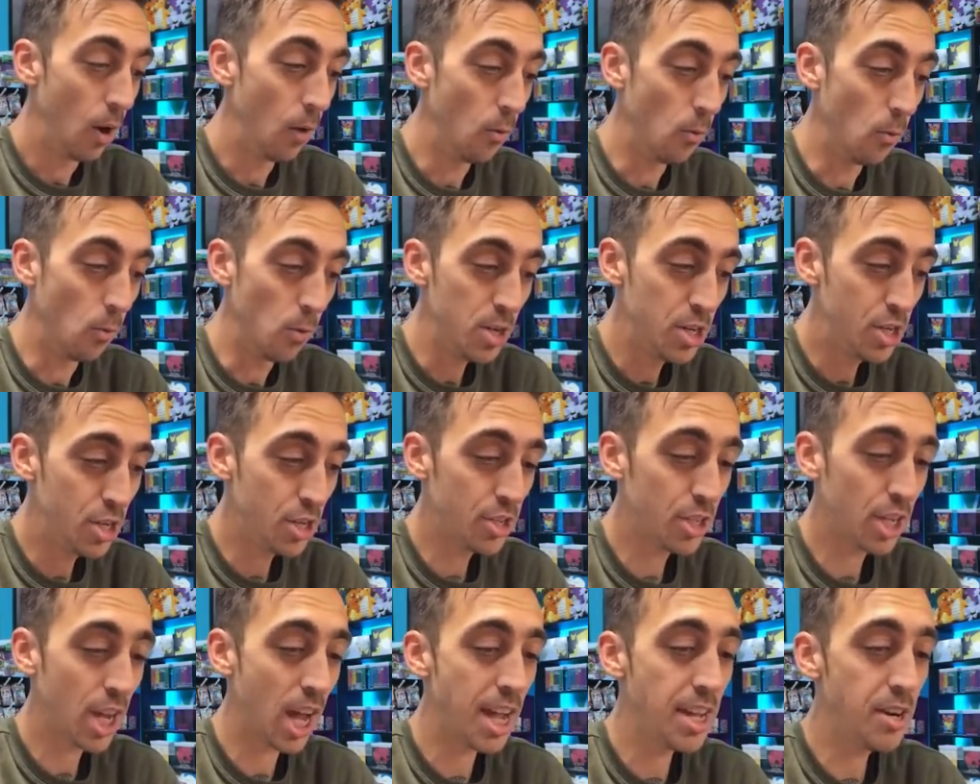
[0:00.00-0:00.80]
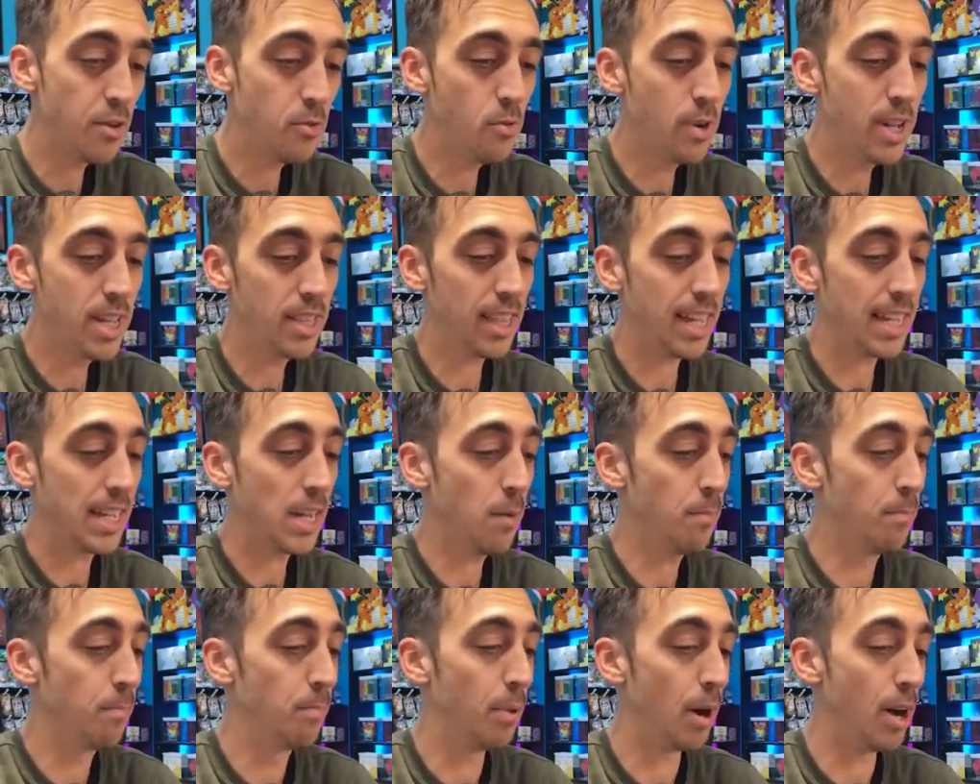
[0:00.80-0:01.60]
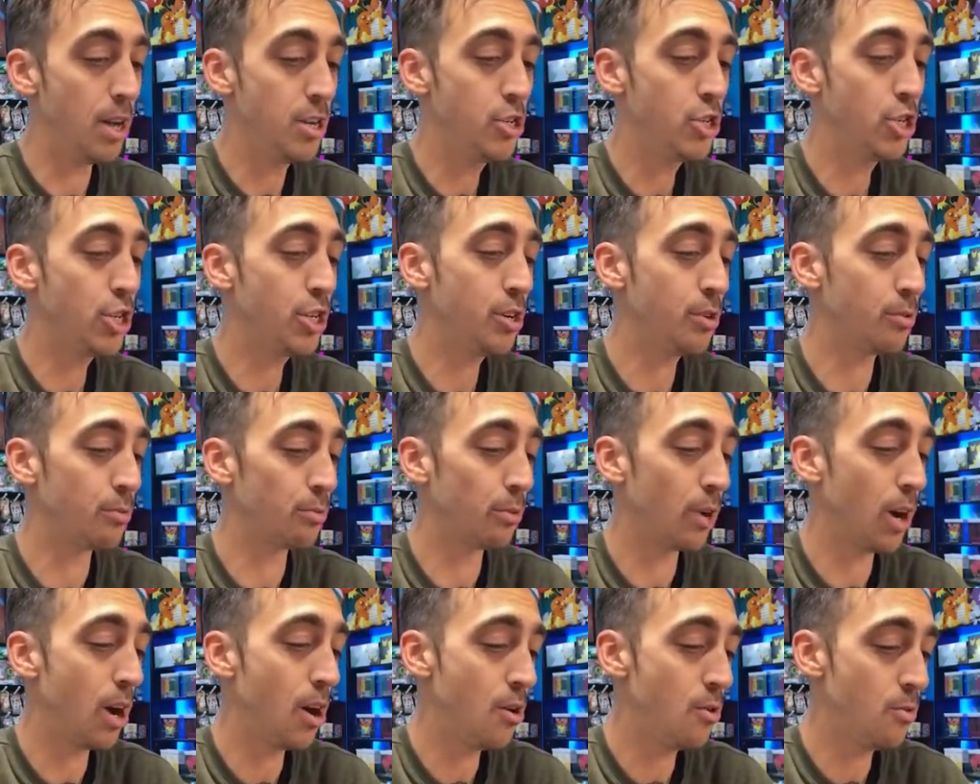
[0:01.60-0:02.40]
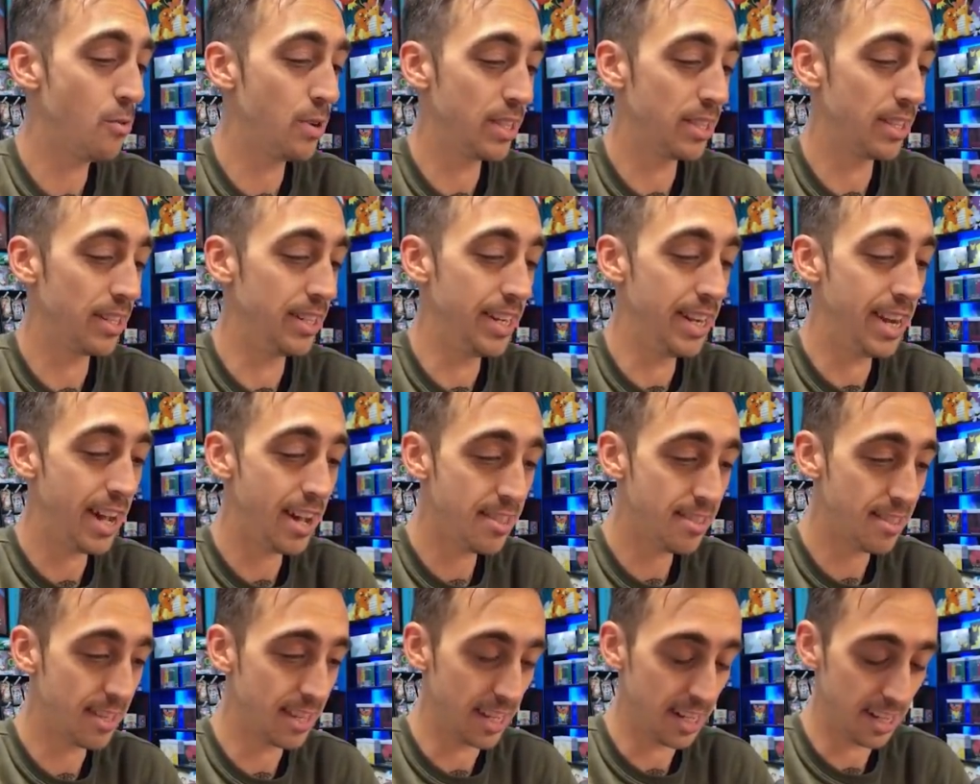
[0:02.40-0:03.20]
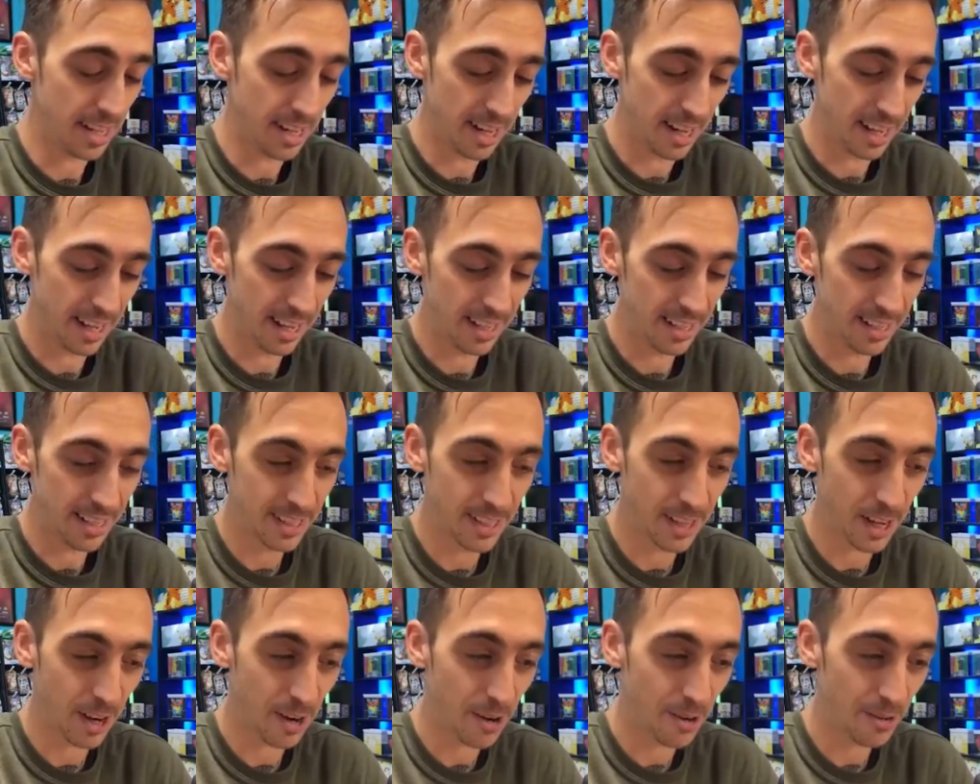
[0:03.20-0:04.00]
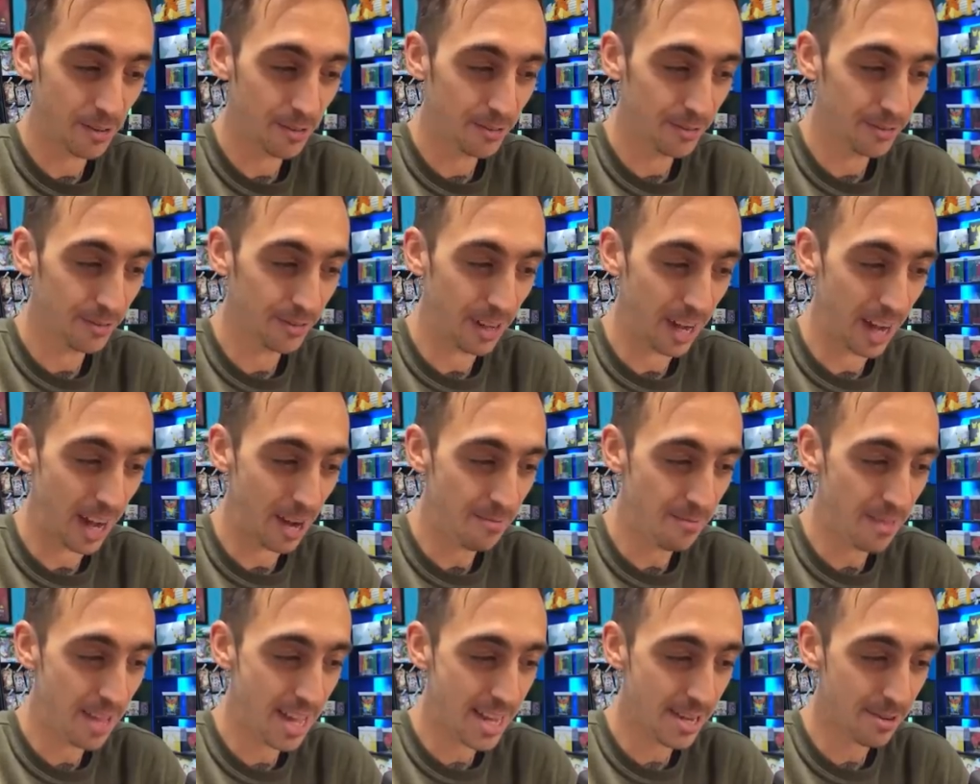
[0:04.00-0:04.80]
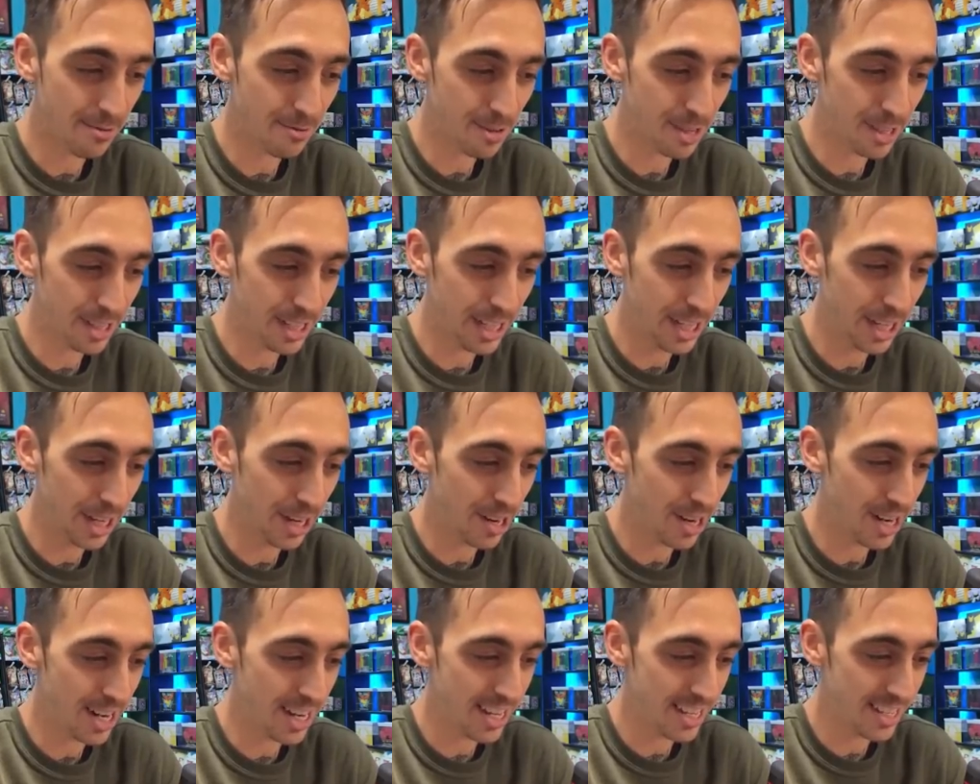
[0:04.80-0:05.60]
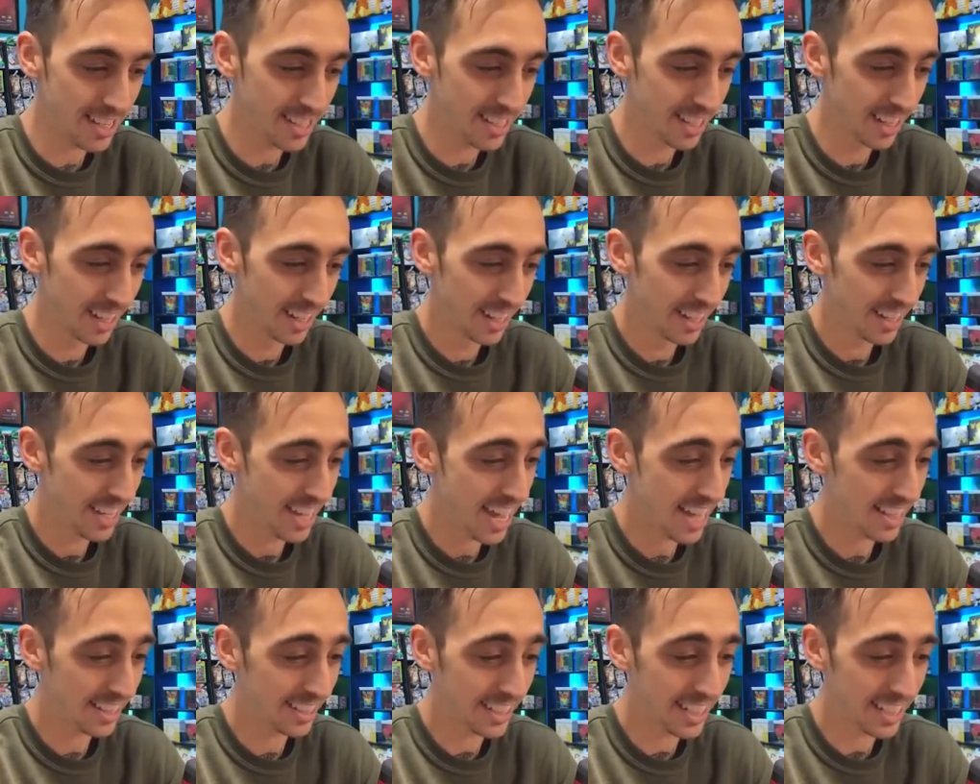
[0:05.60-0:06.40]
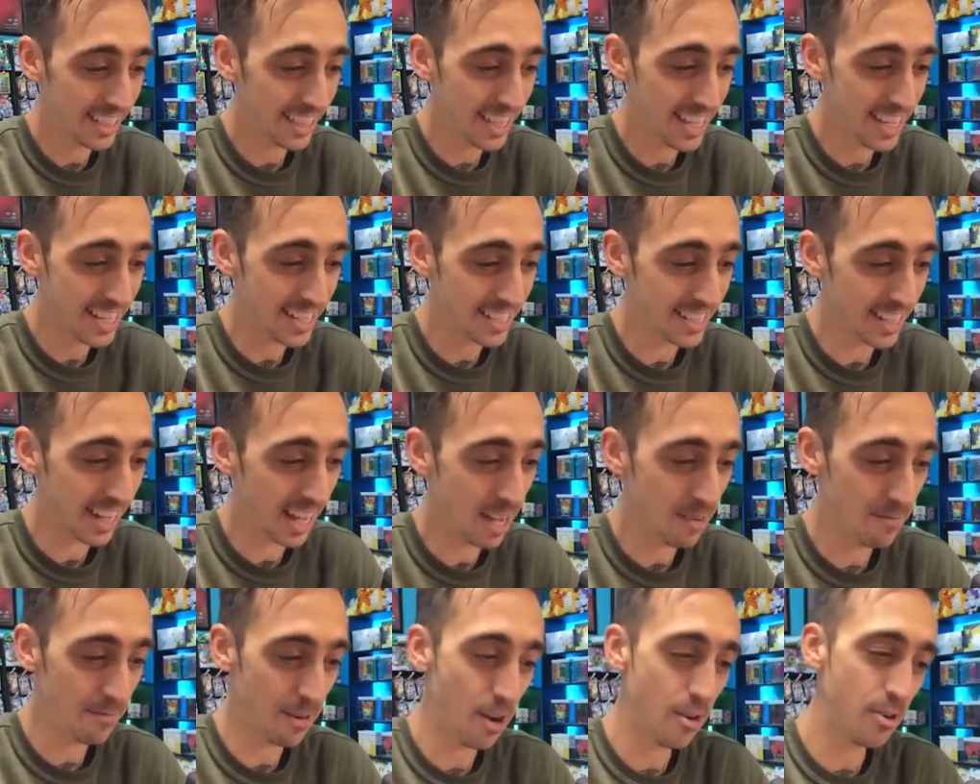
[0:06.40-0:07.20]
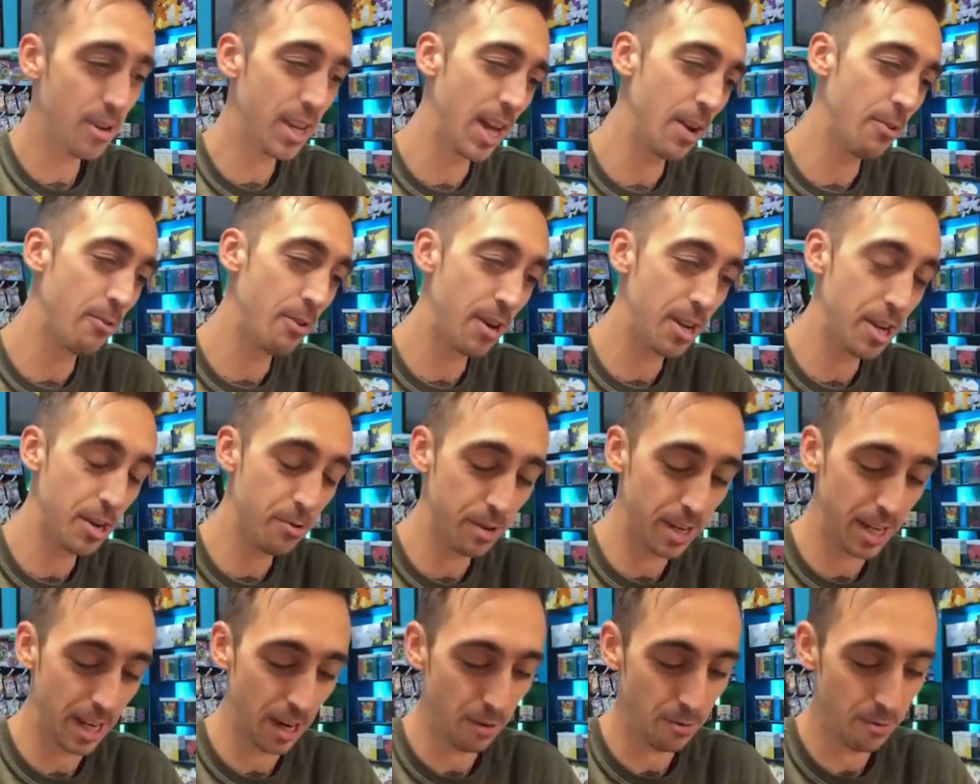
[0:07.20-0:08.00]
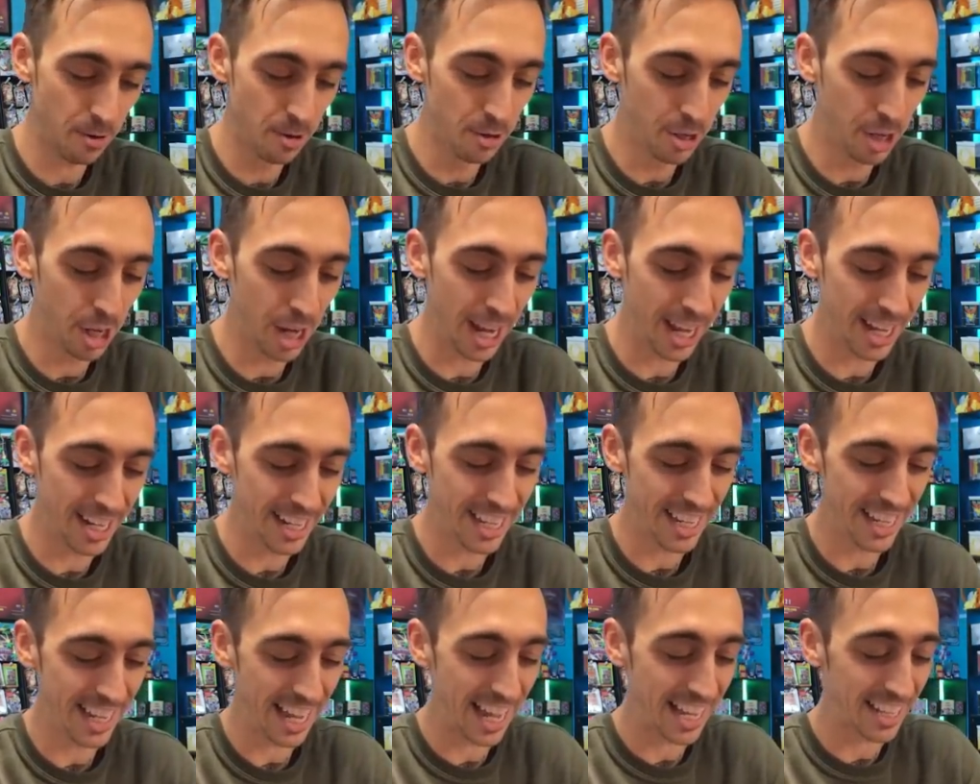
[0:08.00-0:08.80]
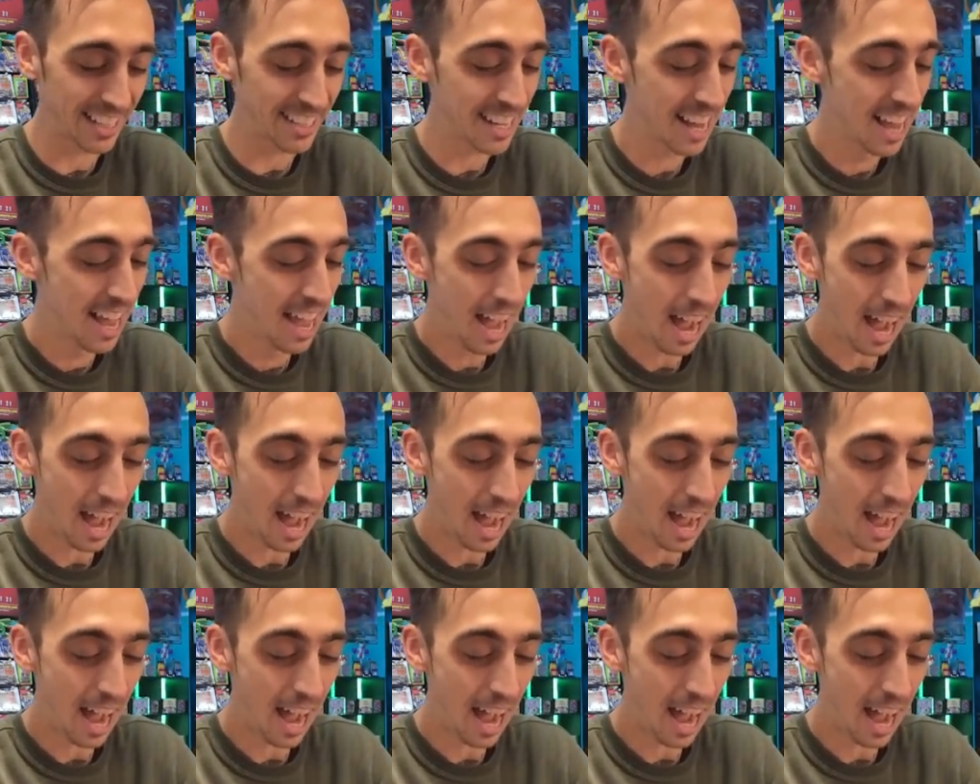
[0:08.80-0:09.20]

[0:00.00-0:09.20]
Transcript: we just kind of went like a bunch in a row with nothing, so I'm like really curious. Yeah, look at this. Okay, well, here we go. Wuchen EX.